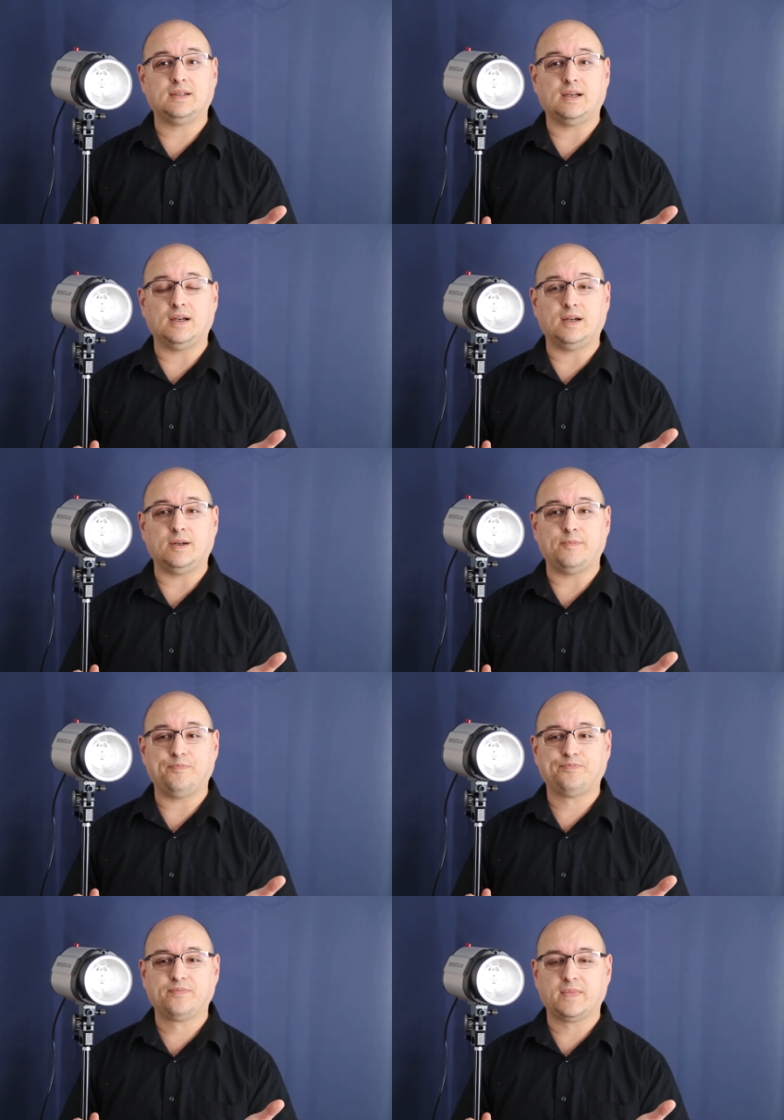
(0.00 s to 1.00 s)

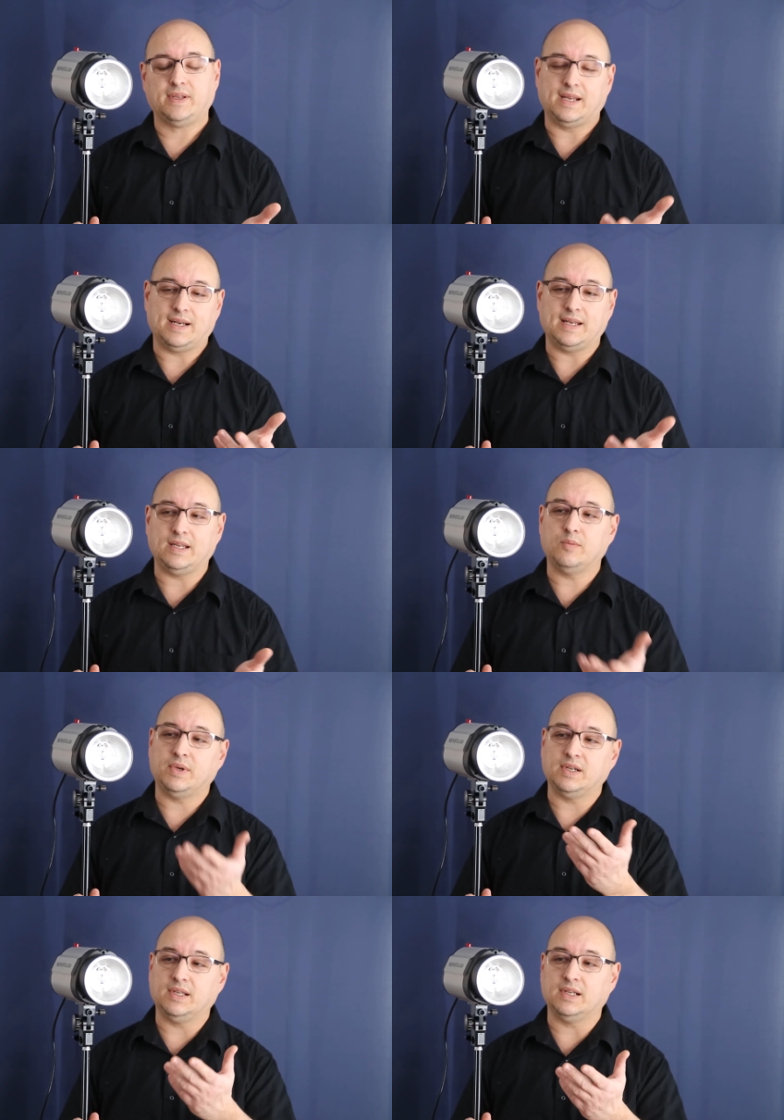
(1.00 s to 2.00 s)
not an idea, but
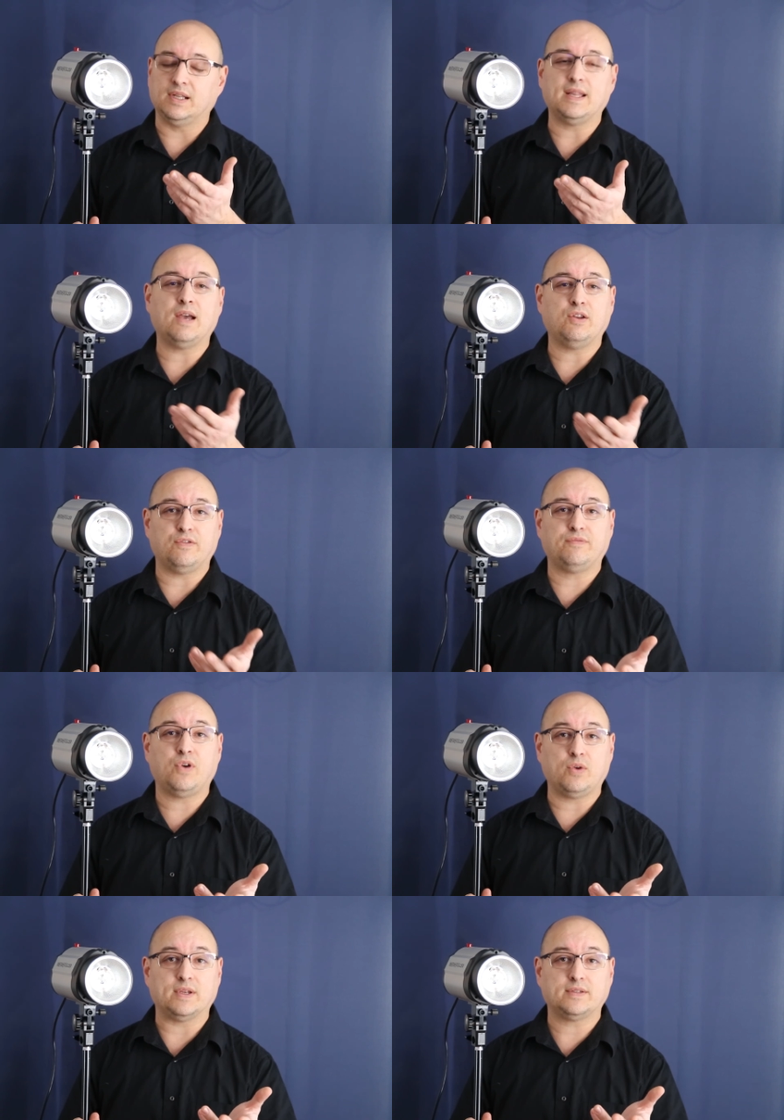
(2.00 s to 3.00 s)
it'll allow you to
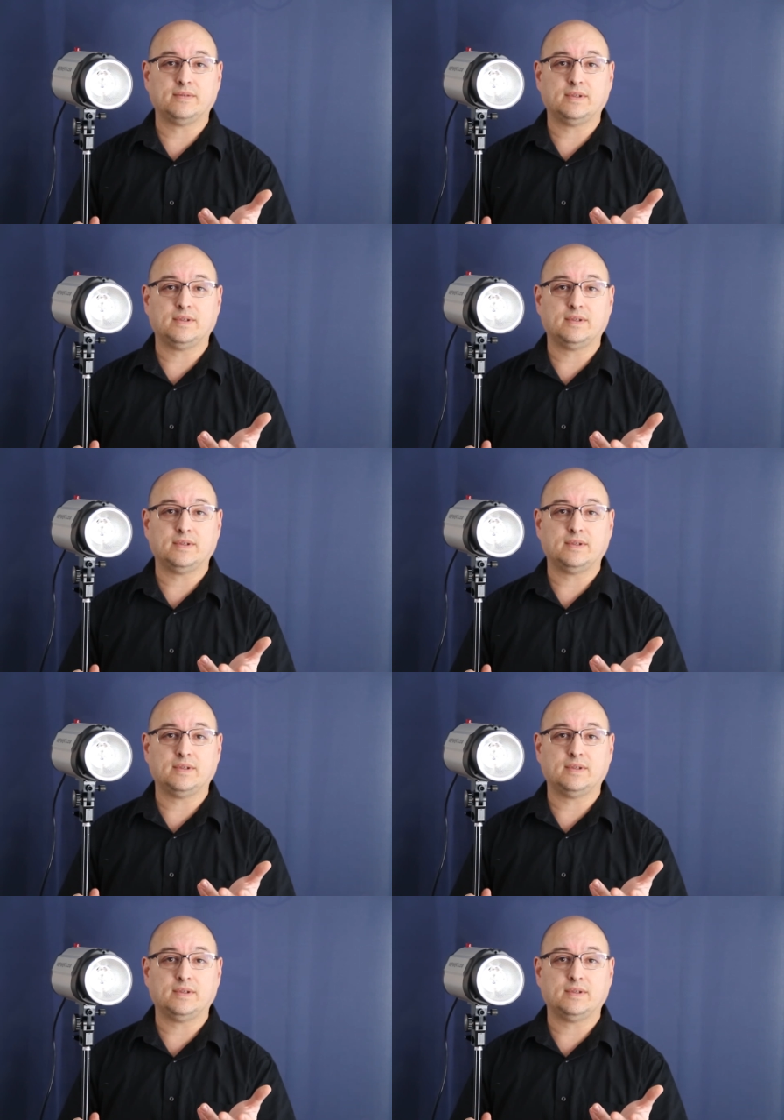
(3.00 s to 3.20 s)
focus.